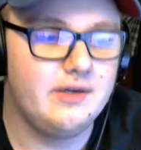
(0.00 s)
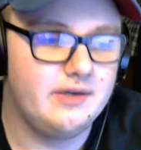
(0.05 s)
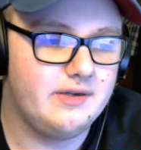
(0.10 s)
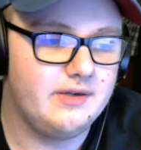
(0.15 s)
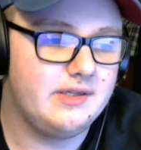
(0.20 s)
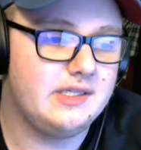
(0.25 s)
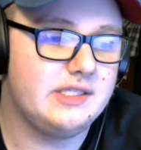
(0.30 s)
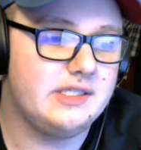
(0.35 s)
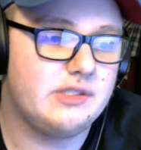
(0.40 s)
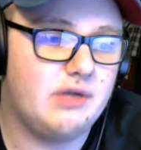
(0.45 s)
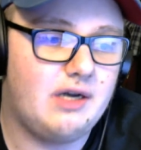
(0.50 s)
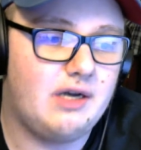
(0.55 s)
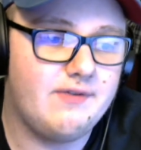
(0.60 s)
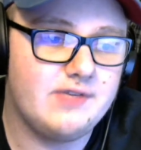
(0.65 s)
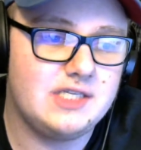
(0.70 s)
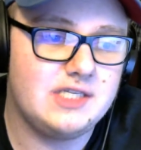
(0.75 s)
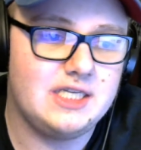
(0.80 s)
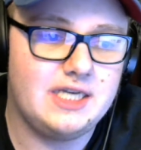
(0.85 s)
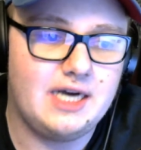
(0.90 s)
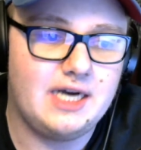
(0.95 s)
And so,
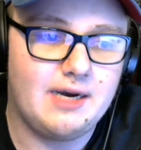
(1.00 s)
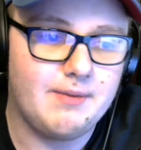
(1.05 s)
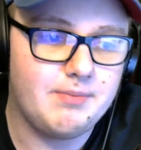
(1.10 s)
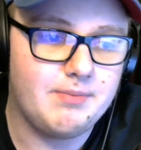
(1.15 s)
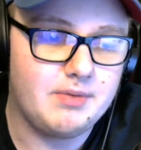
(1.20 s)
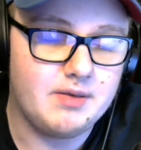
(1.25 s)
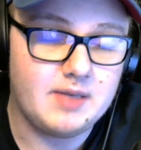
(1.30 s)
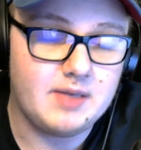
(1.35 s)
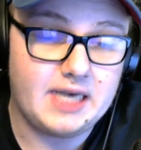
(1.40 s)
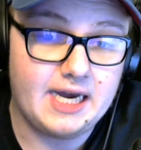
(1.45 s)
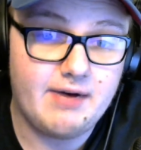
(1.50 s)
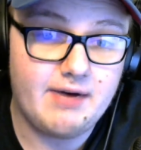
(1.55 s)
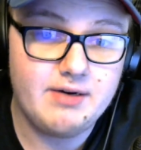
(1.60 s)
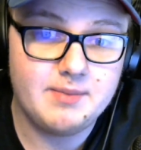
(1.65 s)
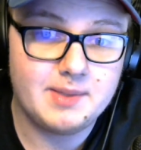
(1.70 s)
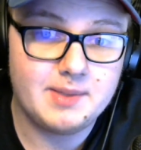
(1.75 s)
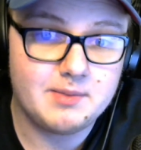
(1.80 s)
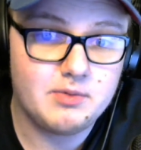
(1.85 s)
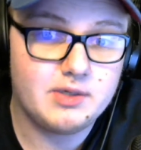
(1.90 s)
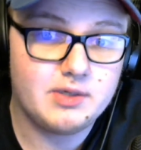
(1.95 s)
obviously, I'll be down to
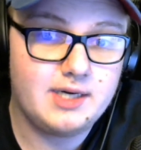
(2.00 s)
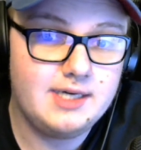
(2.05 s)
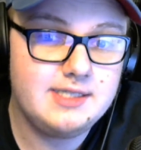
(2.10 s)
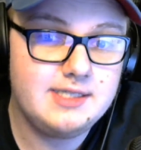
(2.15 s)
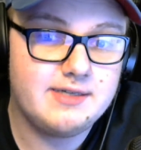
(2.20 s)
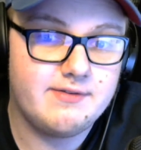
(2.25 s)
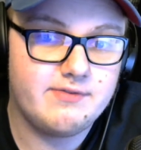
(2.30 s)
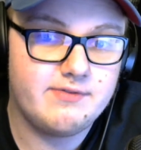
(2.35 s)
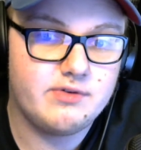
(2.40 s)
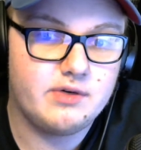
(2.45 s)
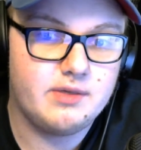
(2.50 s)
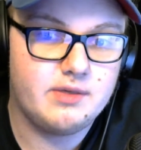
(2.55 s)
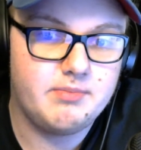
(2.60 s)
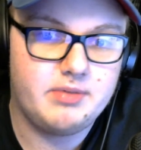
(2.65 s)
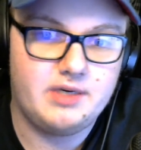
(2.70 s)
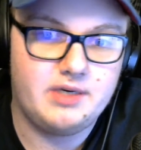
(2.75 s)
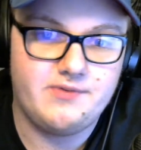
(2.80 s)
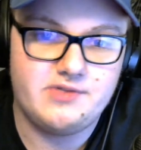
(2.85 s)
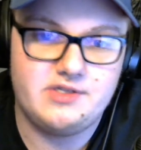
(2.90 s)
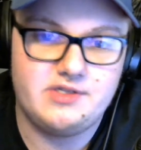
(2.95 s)
make more content for it.
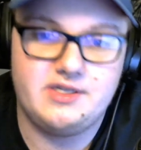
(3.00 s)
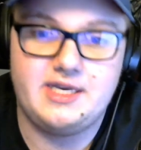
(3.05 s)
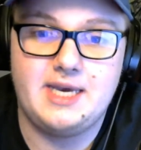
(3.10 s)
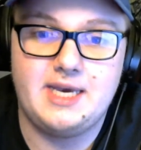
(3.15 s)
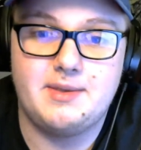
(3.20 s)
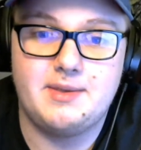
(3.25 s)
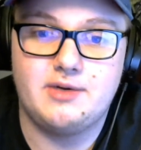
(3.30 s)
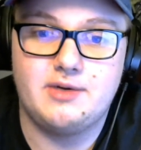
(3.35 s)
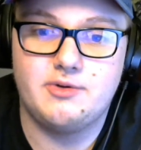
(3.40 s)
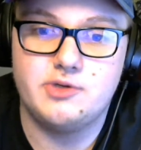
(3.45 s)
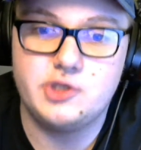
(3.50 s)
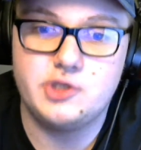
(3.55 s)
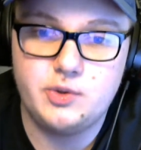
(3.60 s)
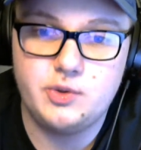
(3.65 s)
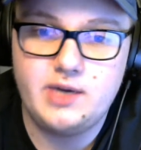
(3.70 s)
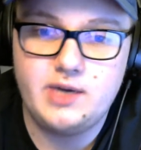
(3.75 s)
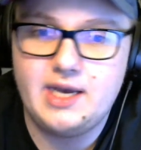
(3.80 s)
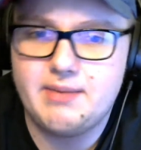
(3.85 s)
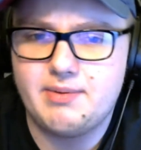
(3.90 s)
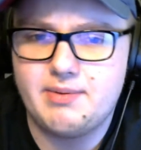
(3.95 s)
But if it's a game I don't
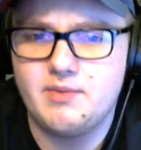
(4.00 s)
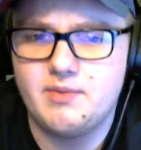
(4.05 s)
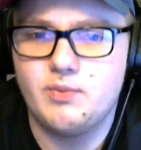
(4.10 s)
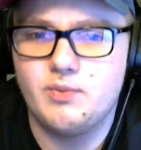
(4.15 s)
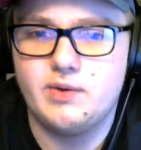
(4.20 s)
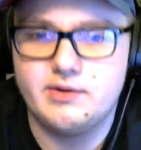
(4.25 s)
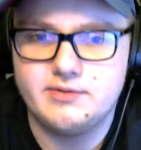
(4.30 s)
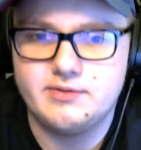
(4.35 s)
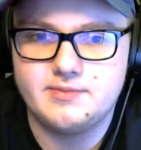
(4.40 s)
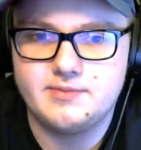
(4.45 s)
enjoy, I probably won't.